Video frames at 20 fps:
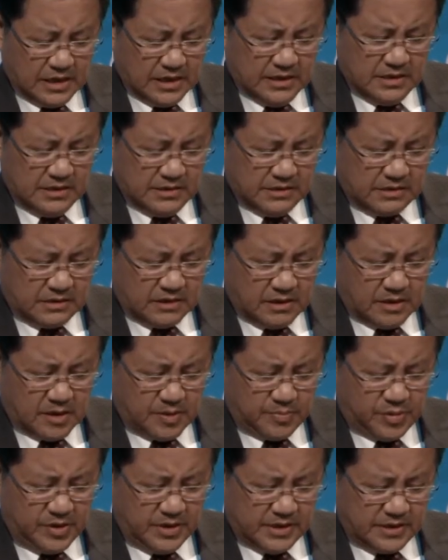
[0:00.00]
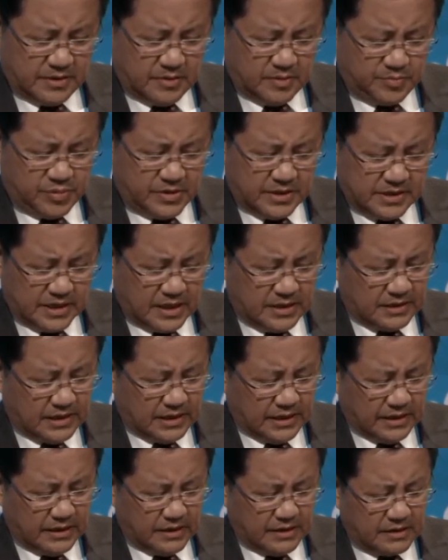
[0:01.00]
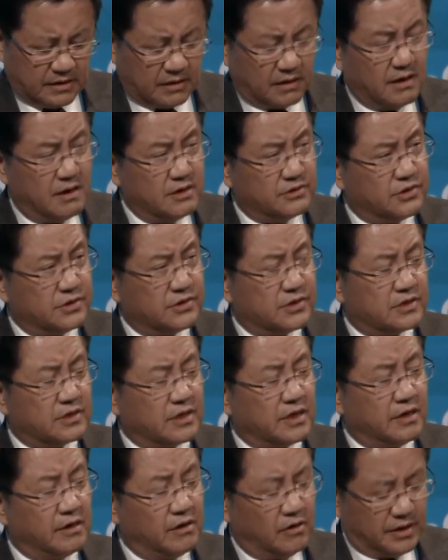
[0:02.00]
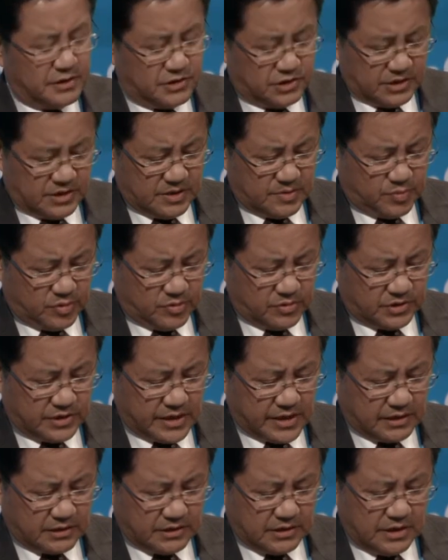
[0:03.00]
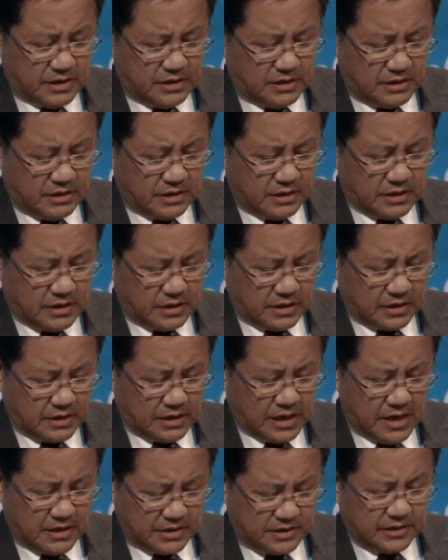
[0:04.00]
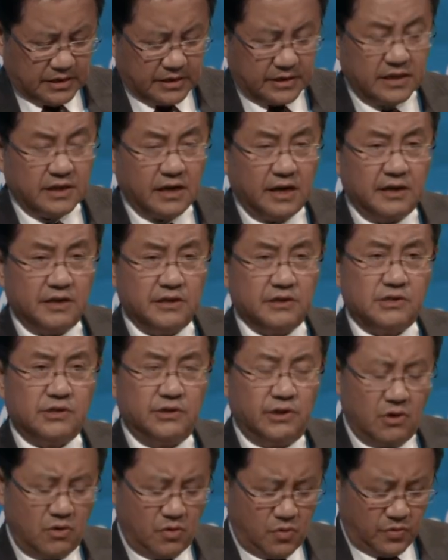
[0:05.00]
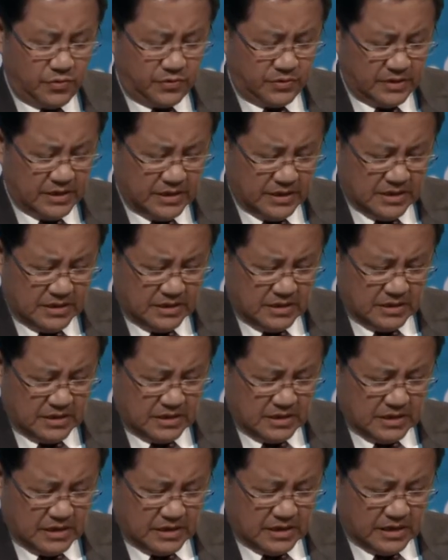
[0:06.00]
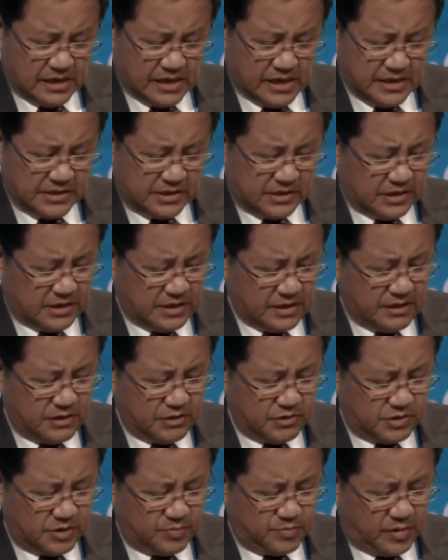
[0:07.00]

is presently the largest LNG project in the Arctic and is known as the energy